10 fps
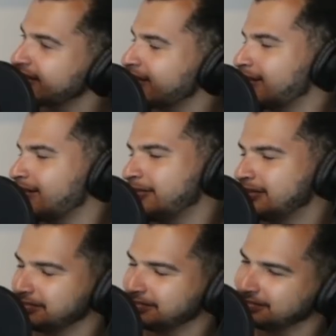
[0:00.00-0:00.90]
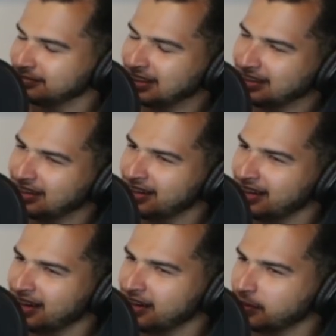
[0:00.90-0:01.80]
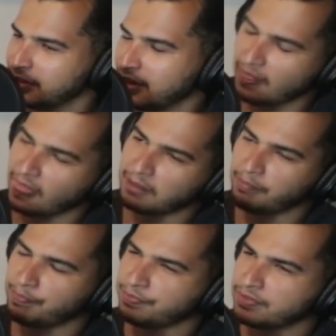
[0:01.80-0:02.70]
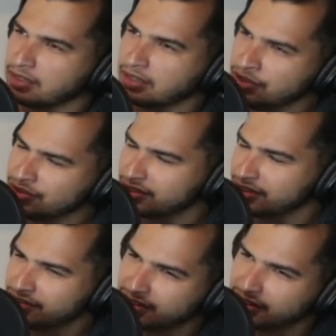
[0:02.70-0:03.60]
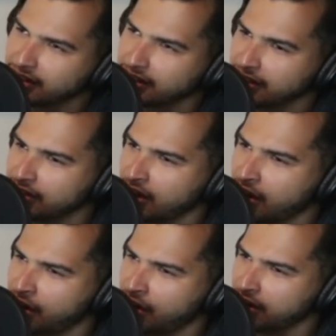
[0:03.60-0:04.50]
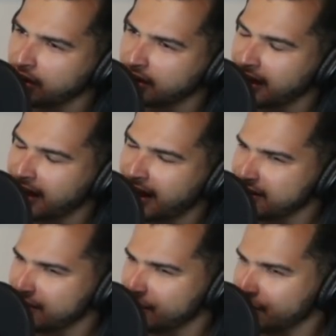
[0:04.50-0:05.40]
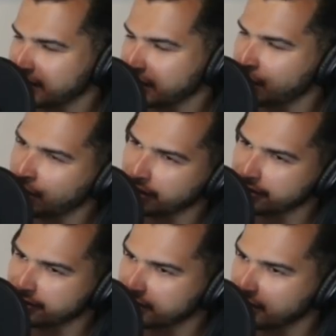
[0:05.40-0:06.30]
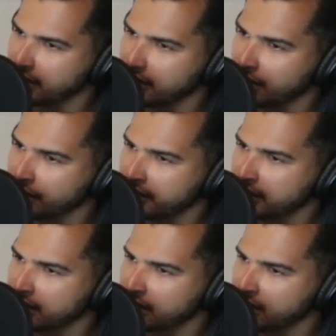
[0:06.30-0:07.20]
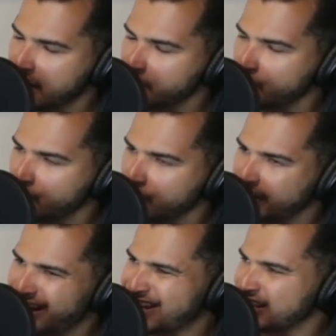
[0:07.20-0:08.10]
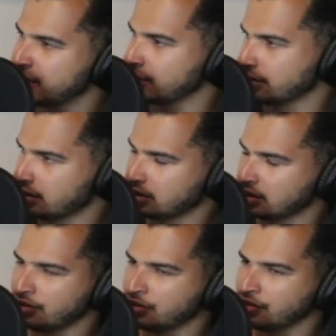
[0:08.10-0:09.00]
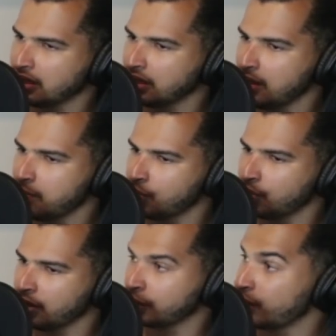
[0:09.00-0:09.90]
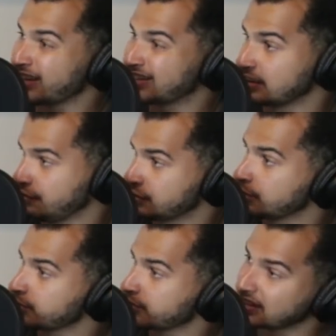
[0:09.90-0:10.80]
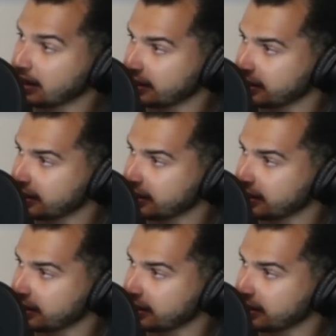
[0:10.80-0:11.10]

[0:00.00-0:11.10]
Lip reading: Yeah, I mean, I guess. But here's the thing. I noticed that cars are getting a lot more angular. They're getting a lot more aggressive in terms of styling.